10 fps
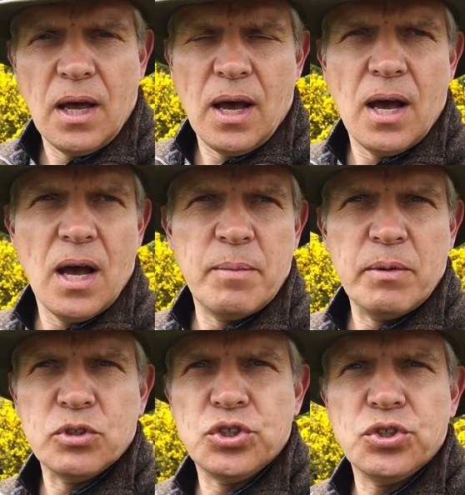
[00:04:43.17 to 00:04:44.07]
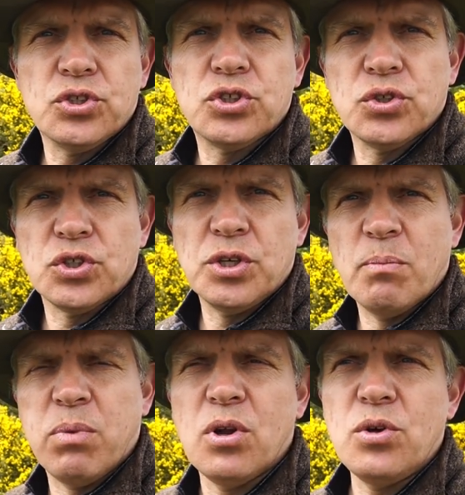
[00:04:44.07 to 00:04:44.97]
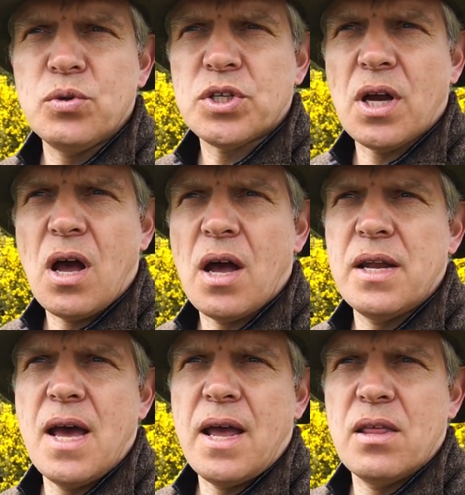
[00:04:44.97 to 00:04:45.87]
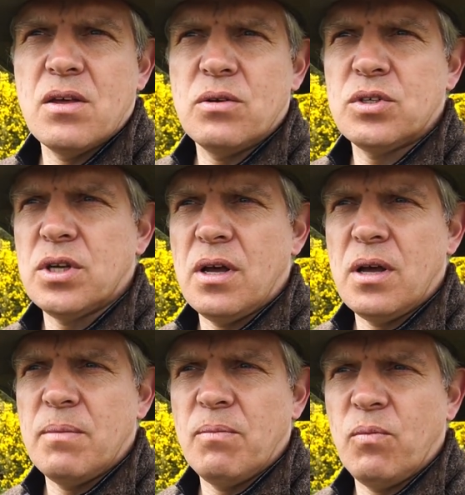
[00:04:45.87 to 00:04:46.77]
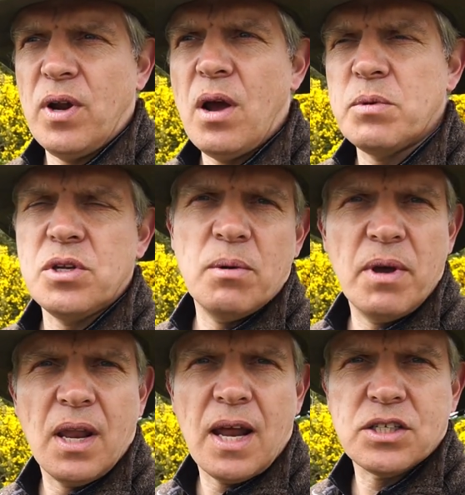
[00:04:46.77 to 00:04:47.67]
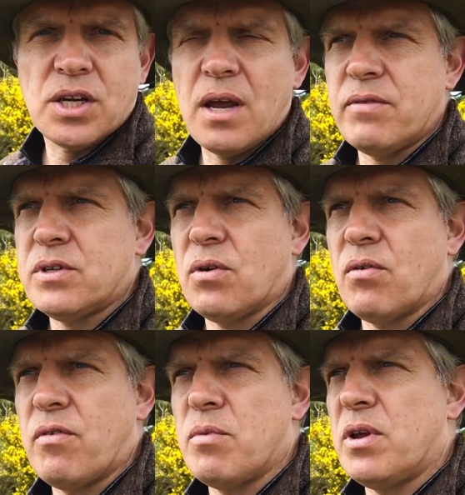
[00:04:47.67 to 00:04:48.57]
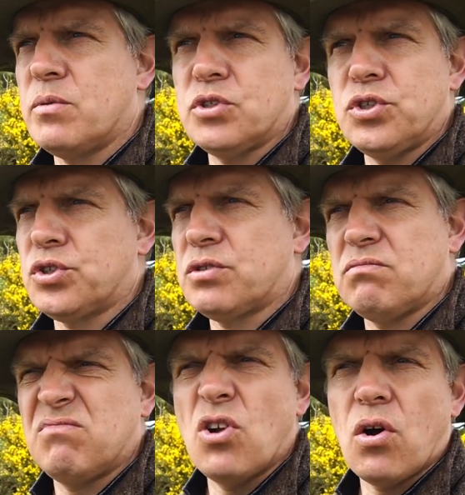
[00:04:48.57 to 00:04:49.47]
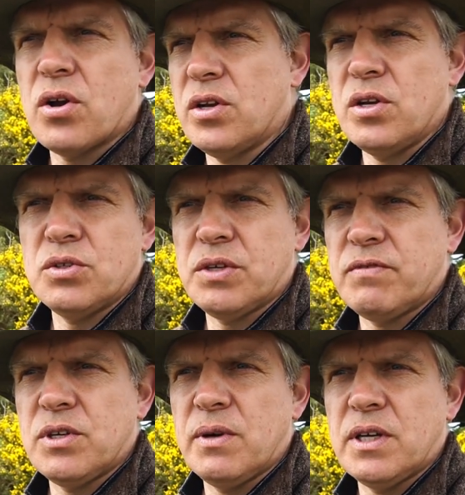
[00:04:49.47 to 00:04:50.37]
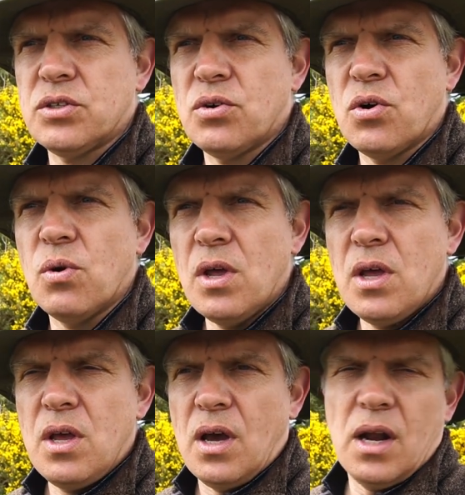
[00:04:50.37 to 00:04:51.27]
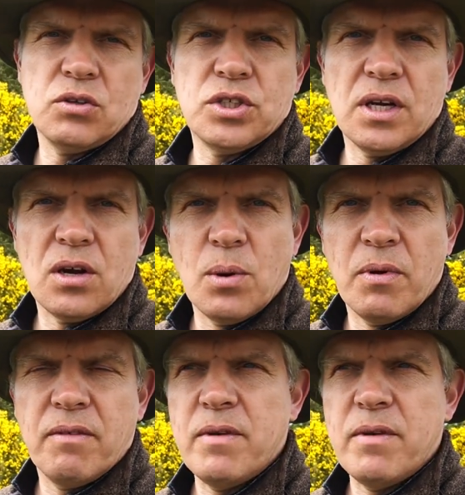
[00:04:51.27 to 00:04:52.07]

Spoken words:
It was just such a blue sky day that we hoped to do a bit of landscape photography, but it was just not conducive to it at all. And I'll stick a couple of